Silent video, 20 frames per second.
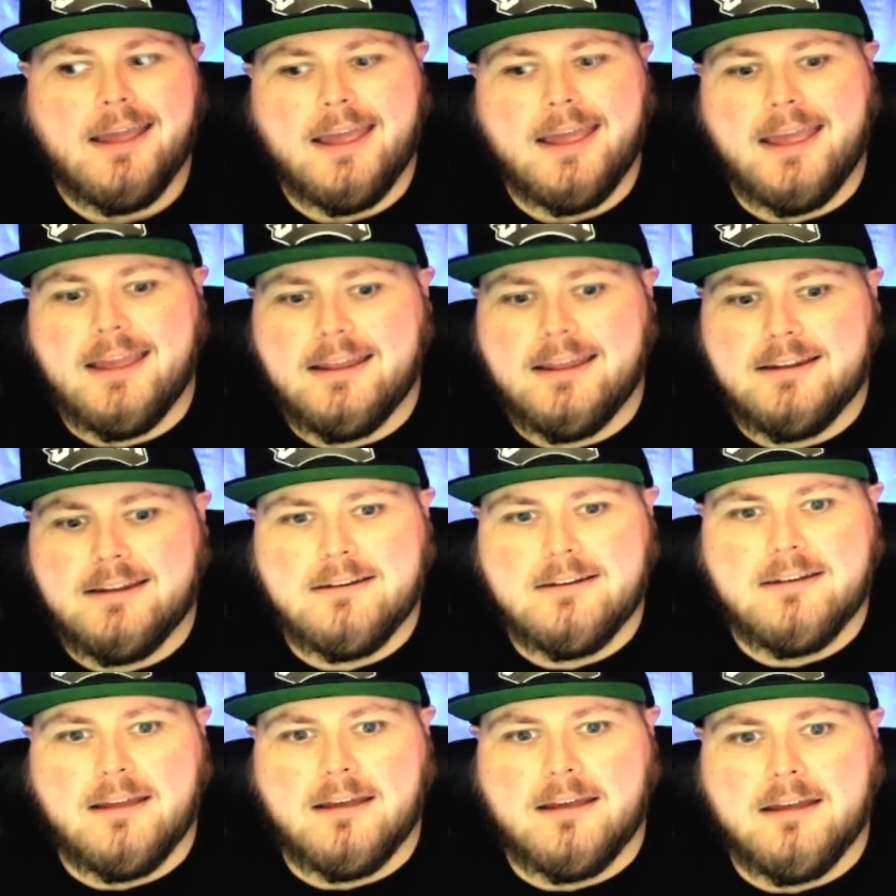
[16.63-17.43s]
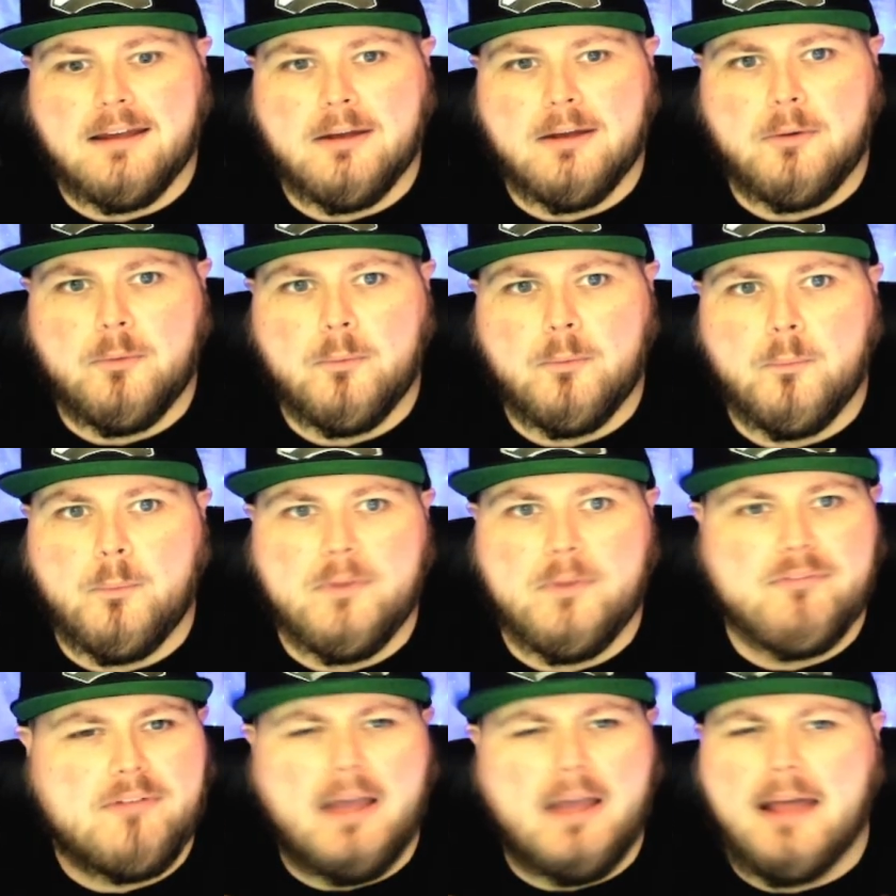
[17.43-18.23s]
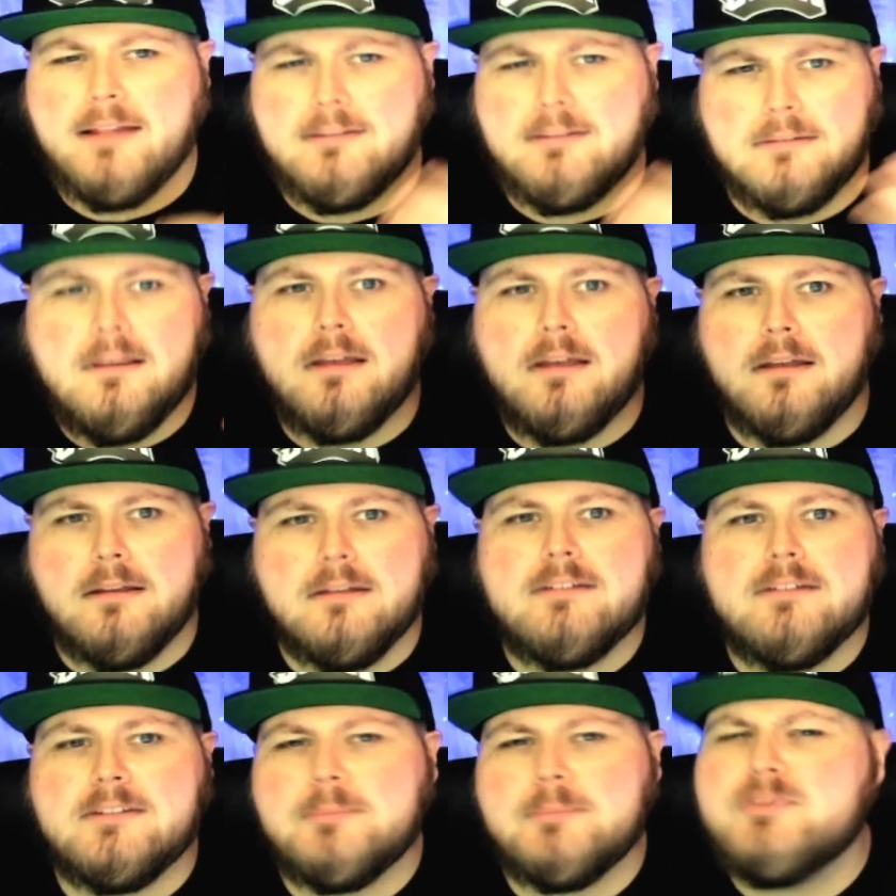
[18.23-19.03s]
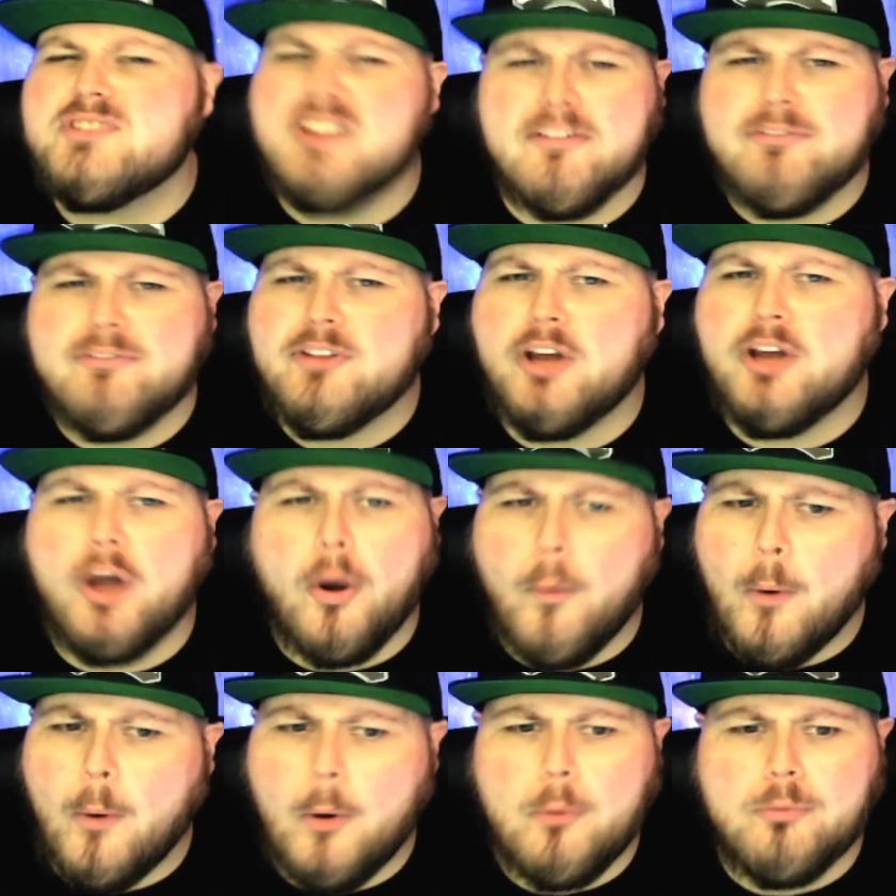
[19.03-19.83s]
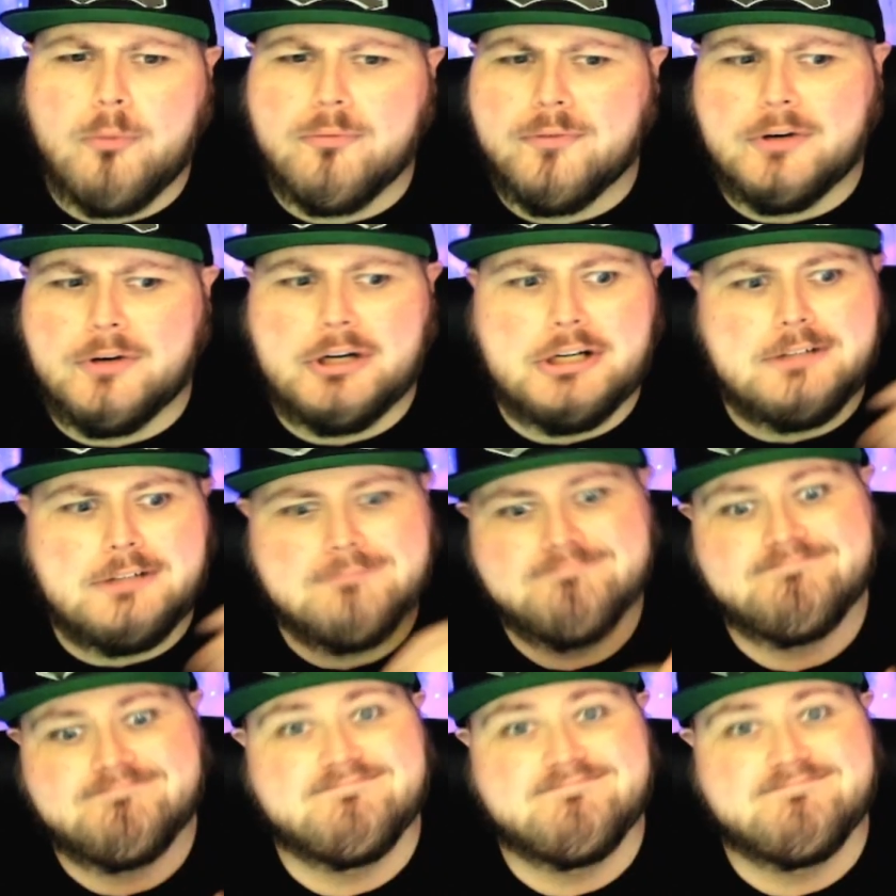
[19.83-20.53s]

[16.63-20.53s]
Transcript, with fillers: And uh, we've got uh, some stuff to go over.